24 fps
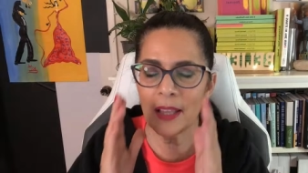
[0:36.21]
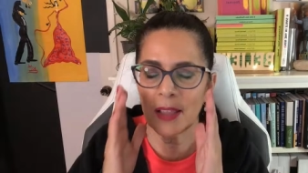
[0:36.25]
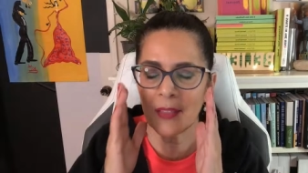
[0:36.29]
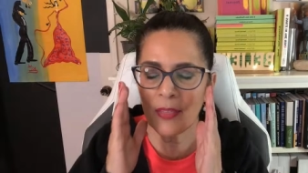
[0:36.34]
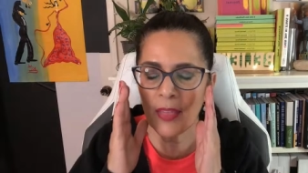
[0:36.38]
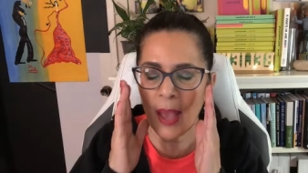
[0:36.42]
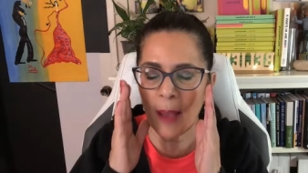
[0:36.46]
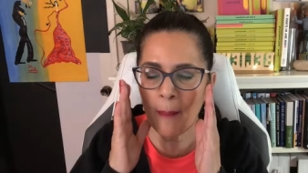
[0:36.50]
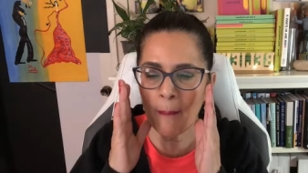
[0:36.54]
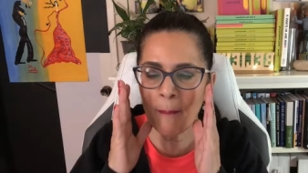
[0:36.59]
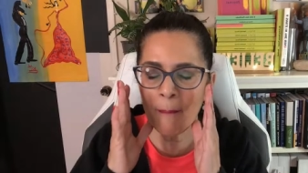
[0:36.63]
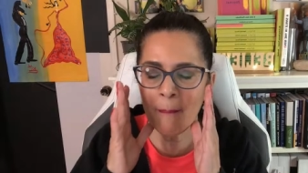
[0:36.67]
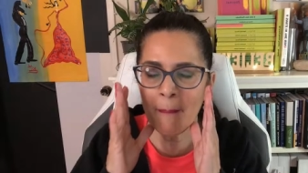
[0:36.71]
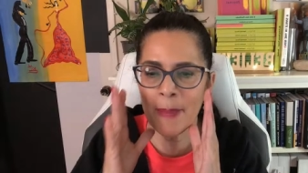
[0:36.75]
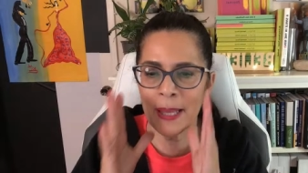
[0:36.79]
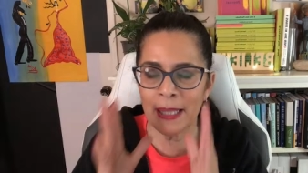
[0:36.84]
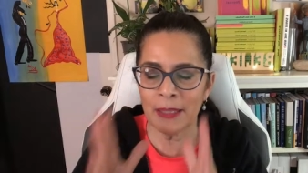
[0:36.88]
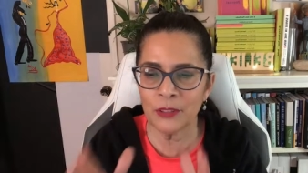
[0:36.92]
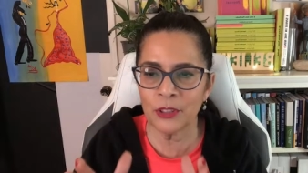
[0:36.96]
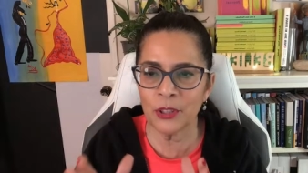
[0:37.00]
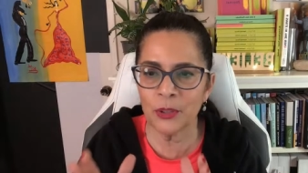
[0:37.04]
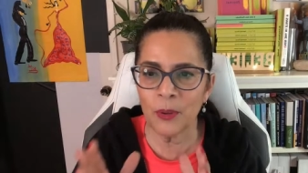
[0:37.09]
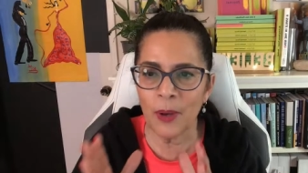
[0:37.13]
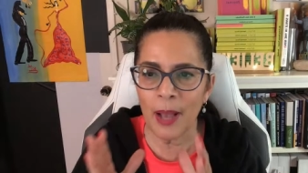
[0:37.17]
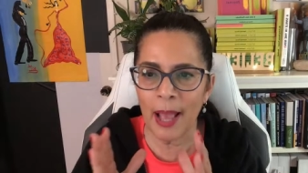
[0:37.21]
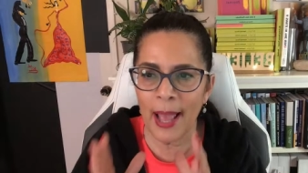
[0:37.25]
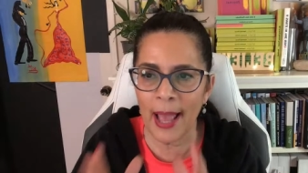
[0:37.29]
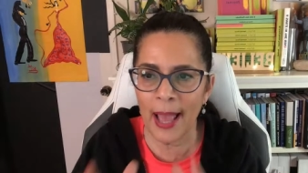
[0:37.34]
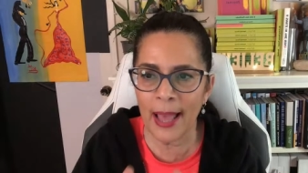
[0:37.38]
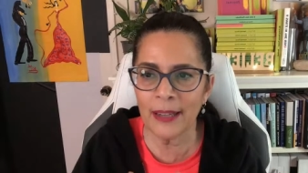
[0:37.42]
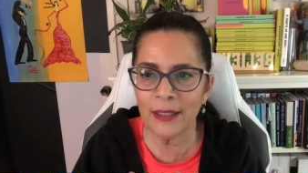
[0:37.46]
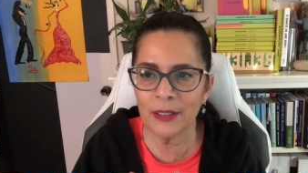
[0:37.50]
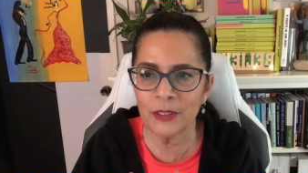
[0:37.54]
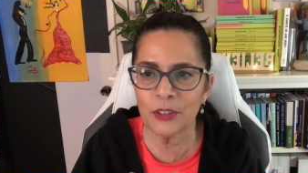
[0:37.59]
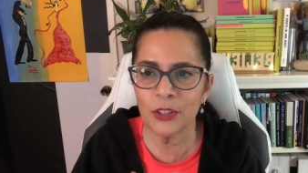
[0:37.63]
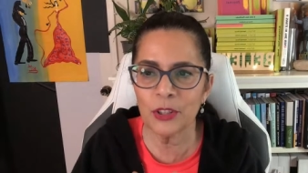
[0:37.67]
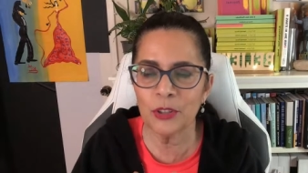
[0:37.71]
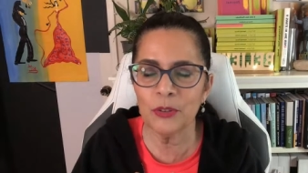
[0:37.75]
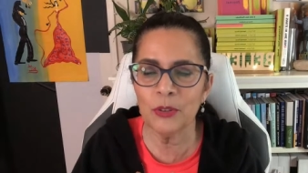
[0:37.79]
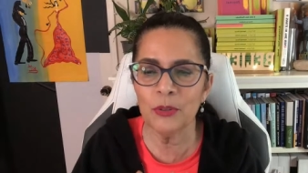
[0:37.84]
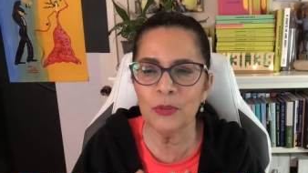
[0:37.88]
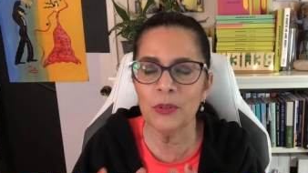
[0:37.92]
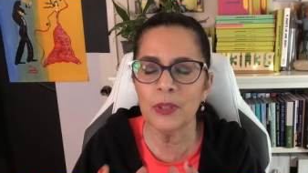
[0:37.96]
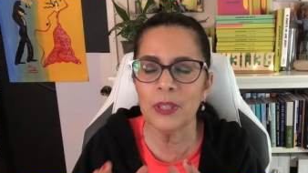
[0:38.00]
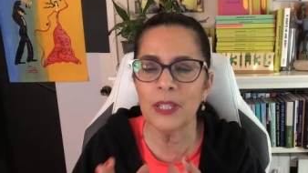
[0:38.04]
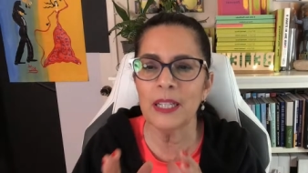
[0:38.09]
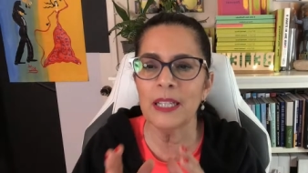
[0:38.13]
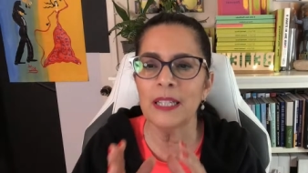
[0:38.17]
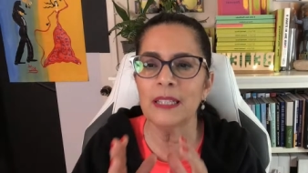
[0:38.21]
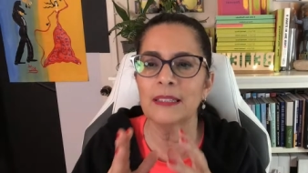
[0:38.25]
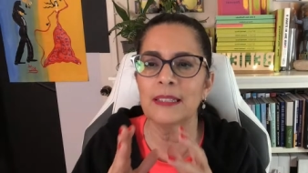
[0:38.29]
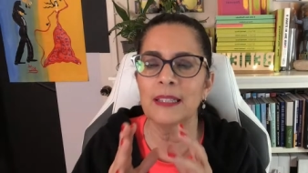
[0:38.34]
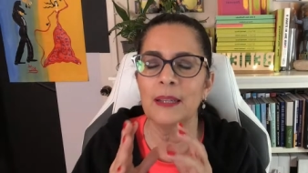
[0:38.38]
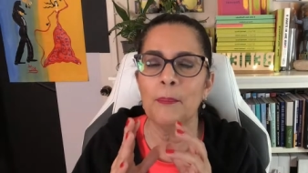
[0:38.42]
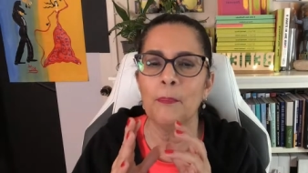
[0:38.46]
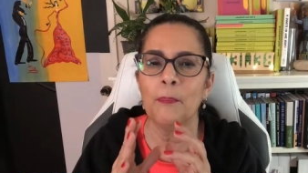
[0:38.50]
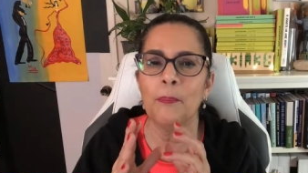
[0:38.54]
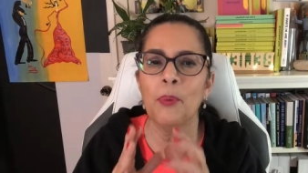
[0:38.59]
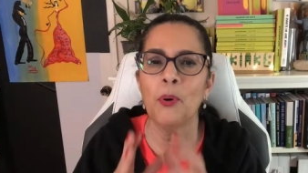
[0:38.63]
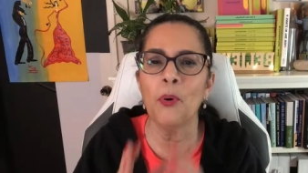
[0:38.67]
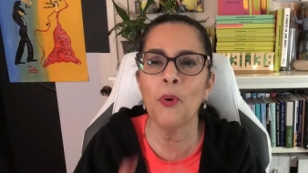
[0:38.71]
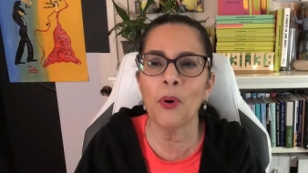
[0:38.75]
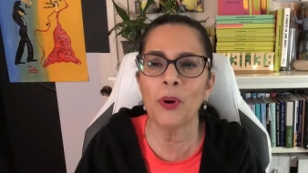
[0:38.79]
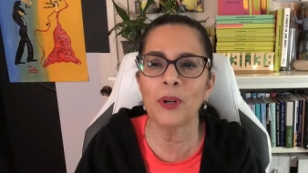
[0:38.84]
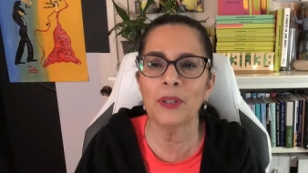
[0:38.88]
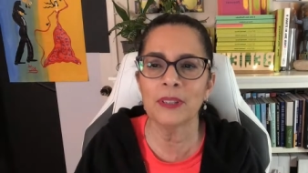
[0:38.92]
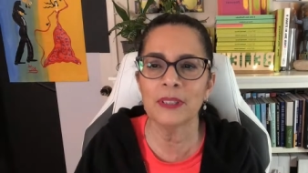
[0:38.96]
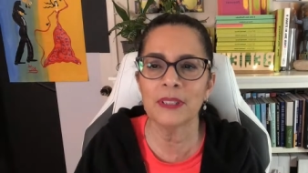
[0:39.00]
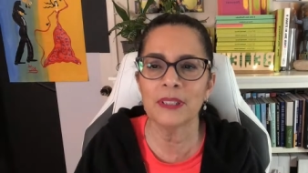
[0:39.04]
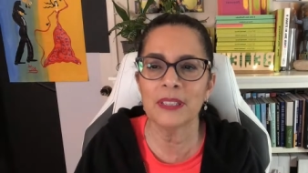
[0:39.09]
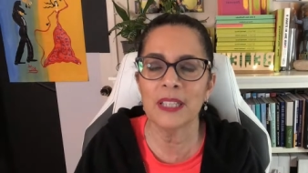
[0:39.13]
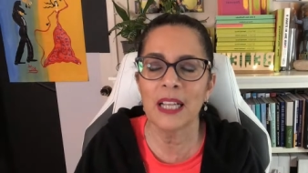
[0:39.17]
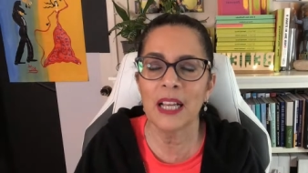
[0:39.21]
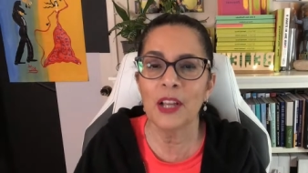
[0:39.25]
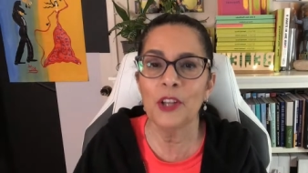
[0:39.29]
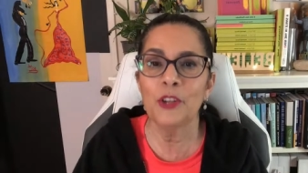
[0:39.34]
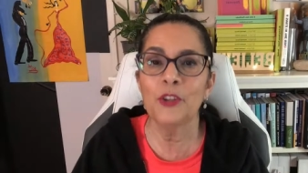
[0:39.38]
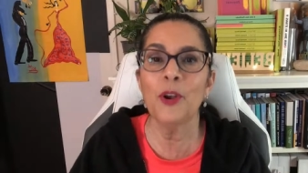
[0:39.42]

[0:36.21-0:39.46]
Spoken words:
That mental attitude is important.